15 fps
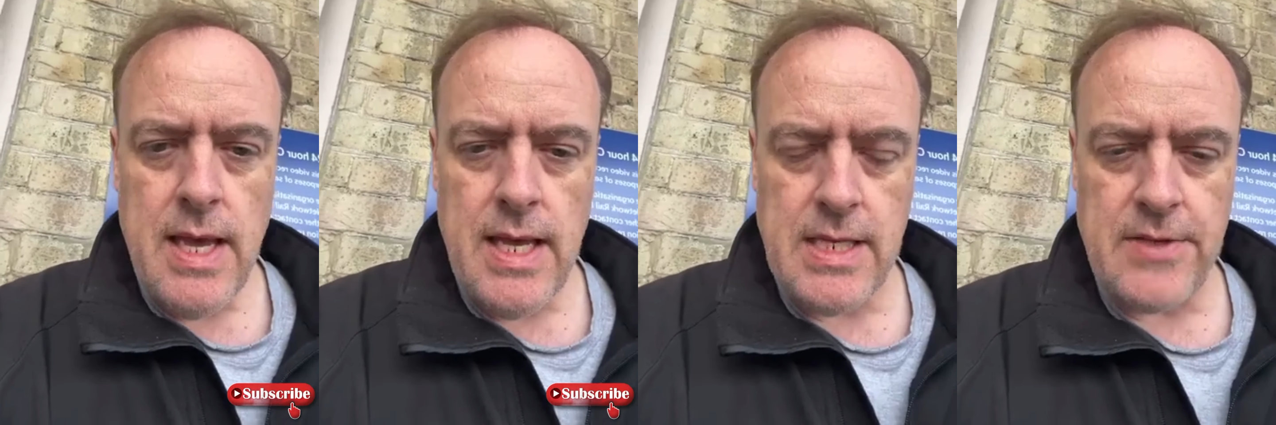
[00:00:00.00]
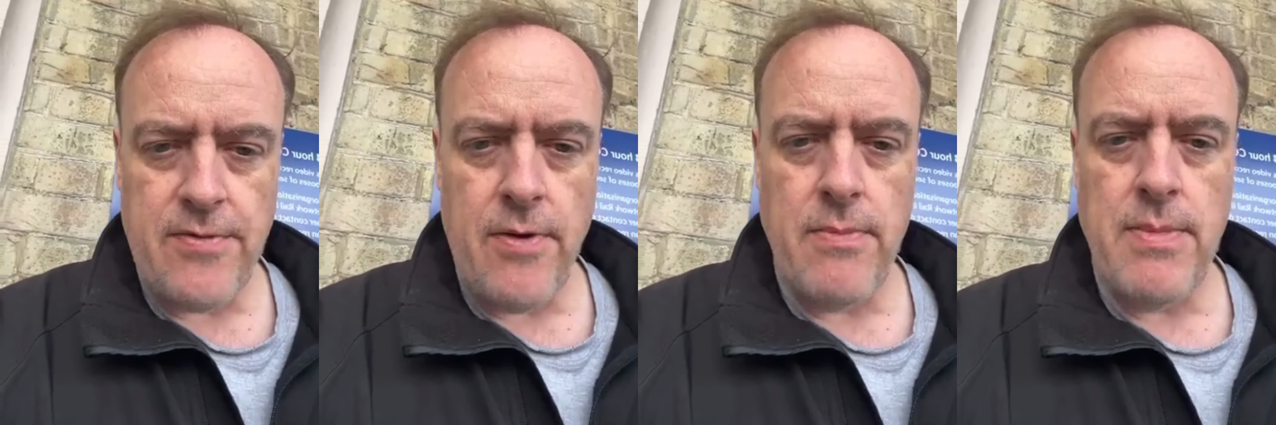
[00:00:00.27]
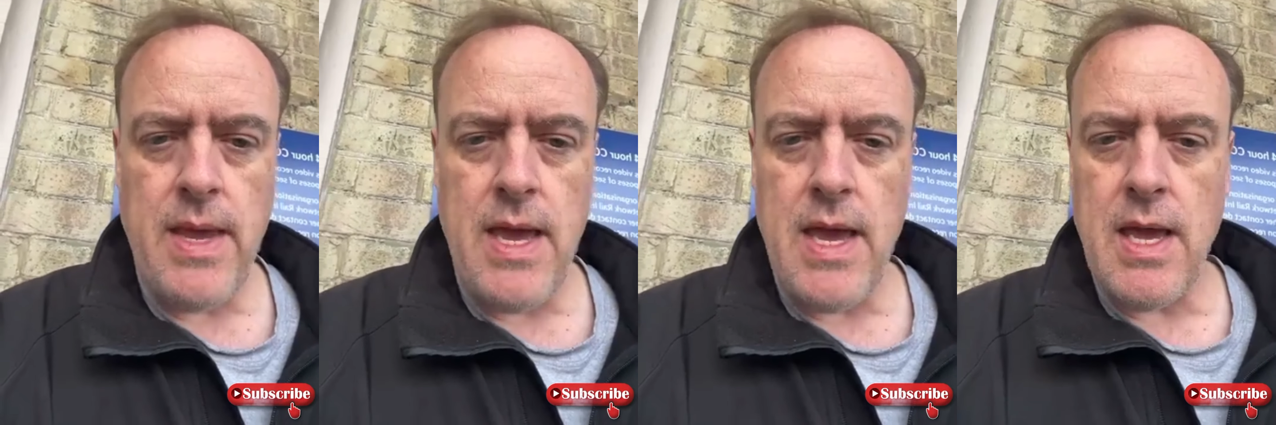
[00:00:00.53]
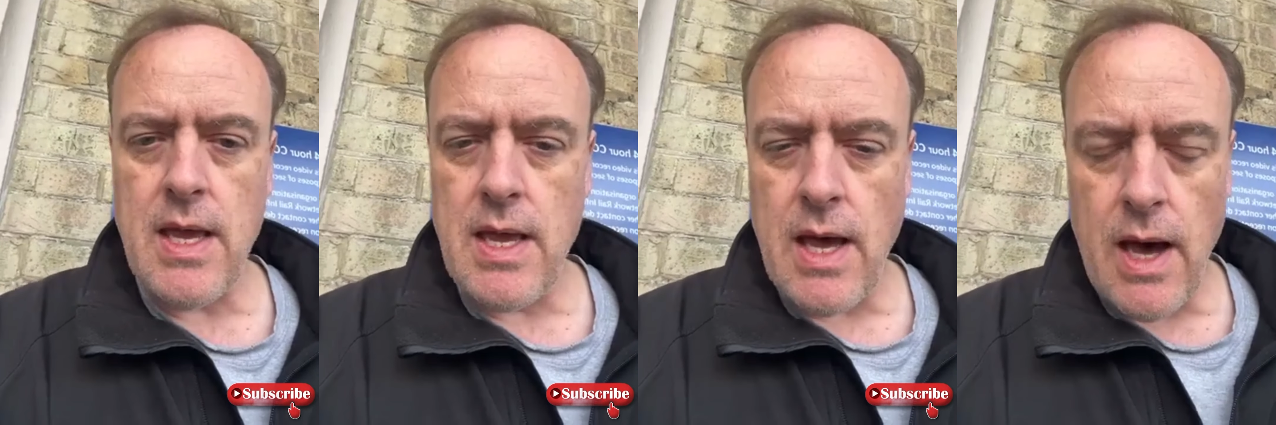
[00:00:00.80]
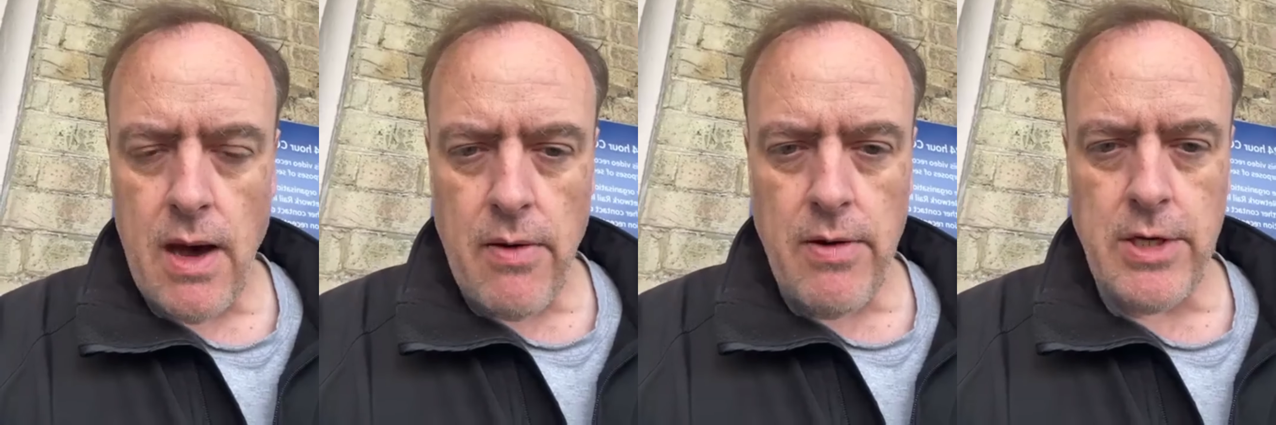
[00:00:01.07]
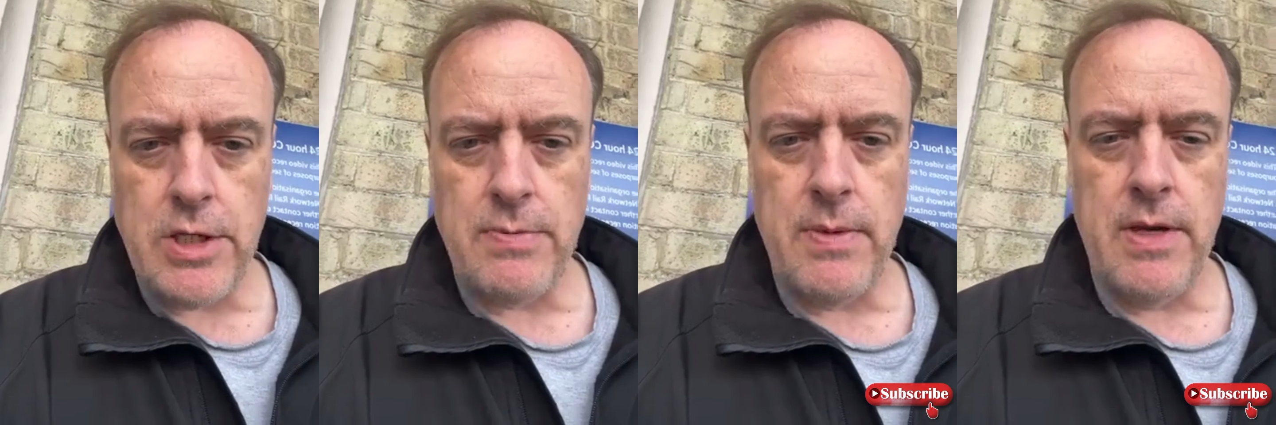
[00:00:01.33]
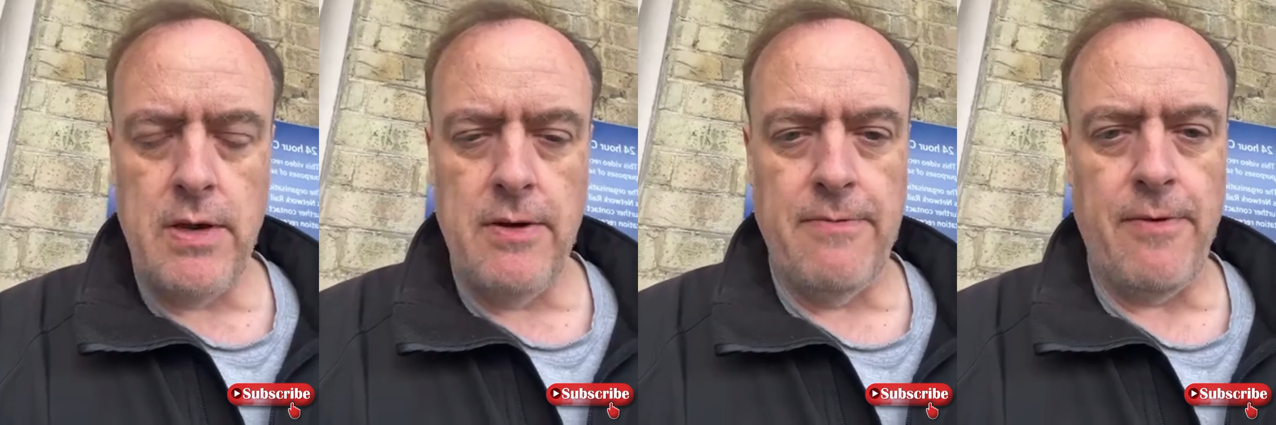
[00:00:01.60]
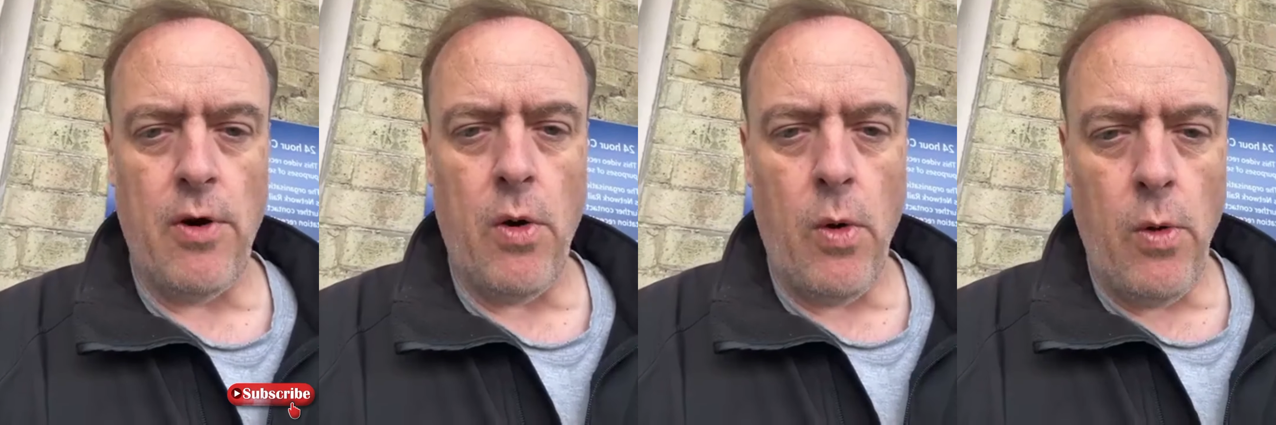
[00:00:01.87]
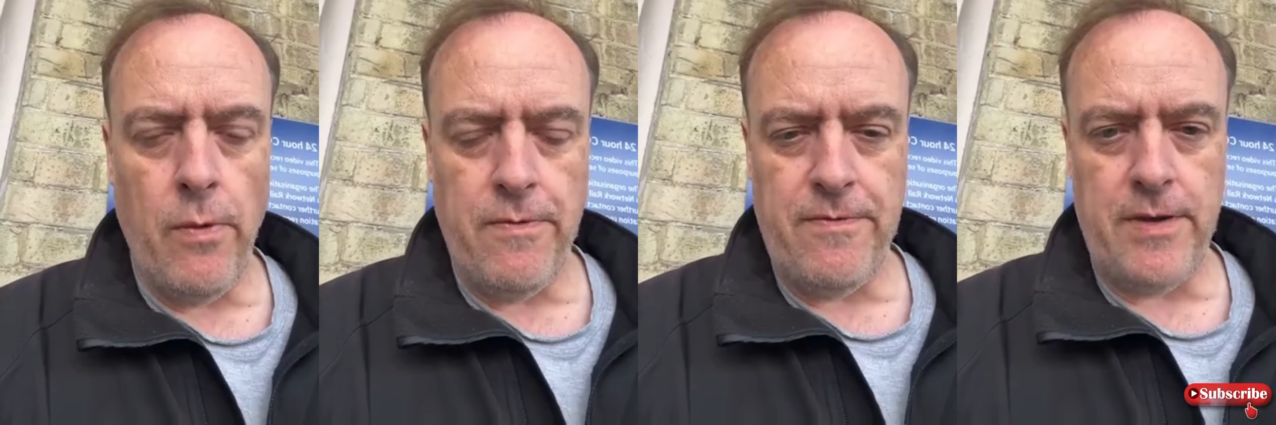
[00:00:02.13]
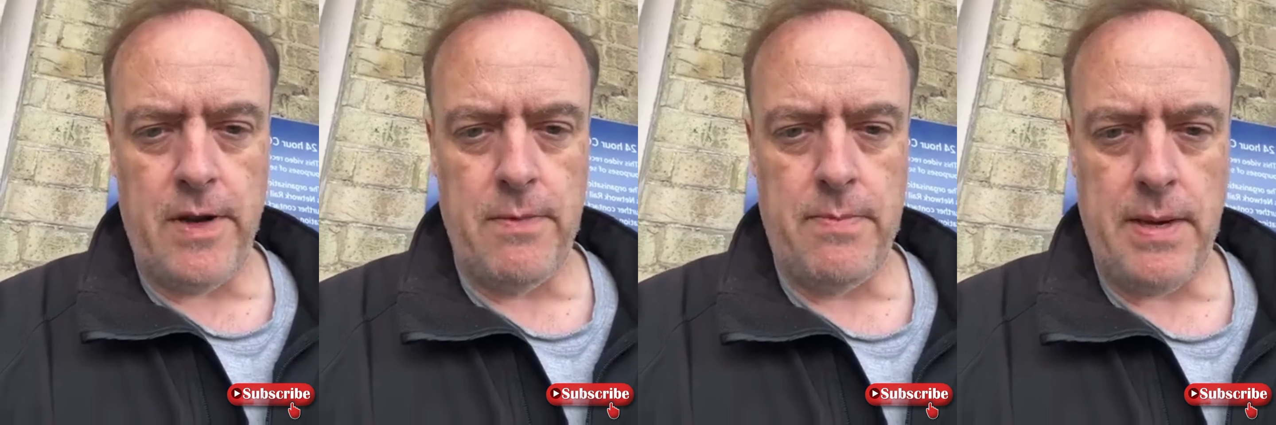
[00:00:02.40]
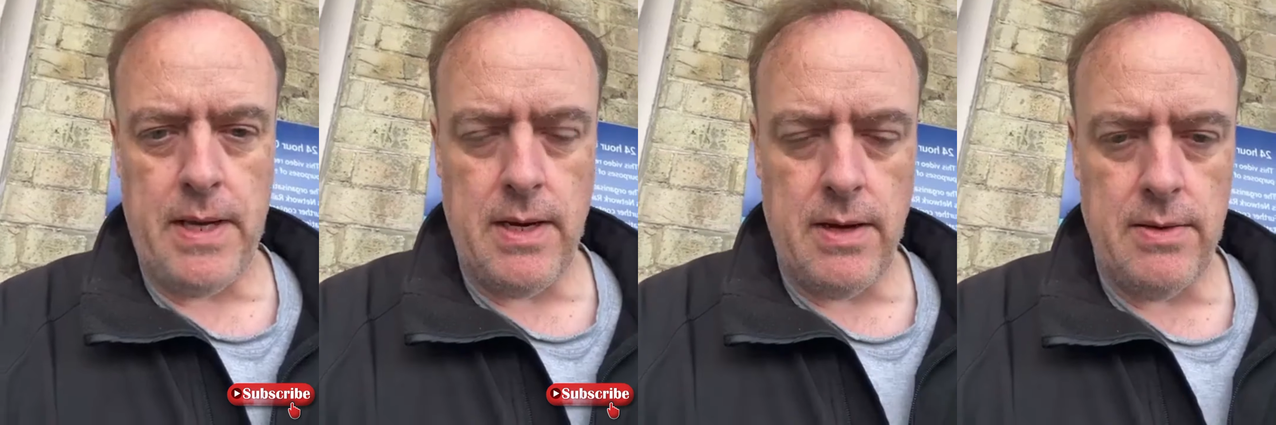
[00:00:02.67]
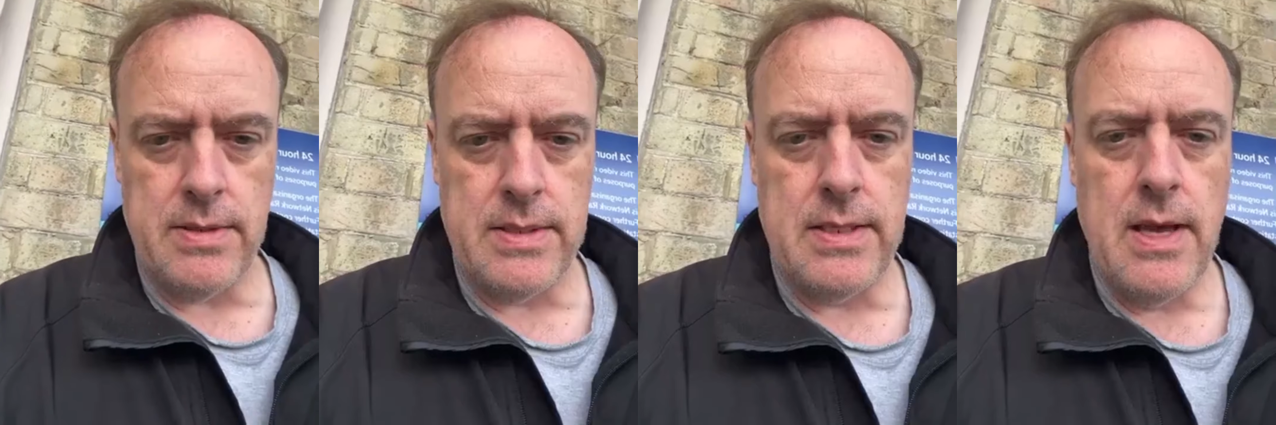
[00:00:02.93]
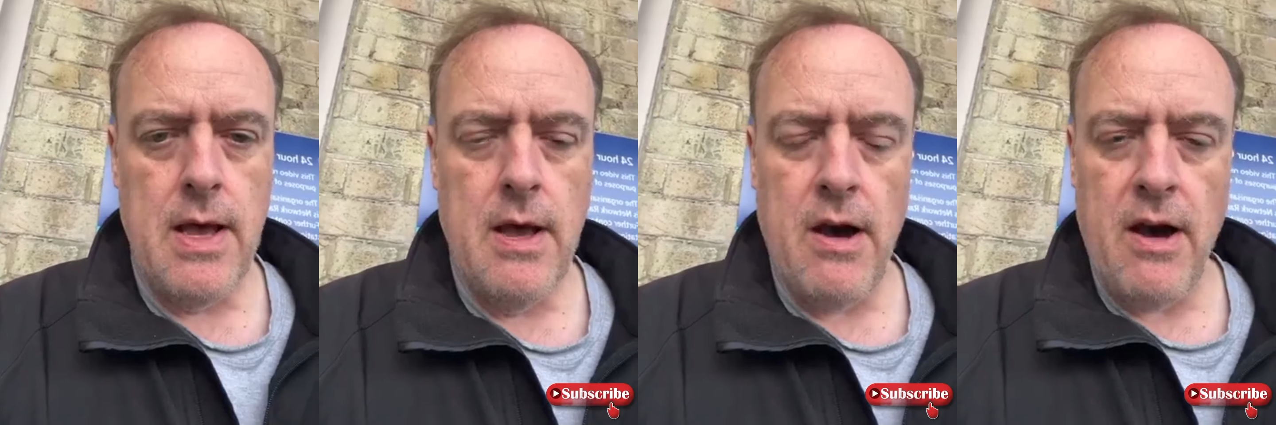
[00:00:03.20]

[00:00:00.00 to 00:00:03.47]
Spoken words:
is from the encouragement of all Filipinos.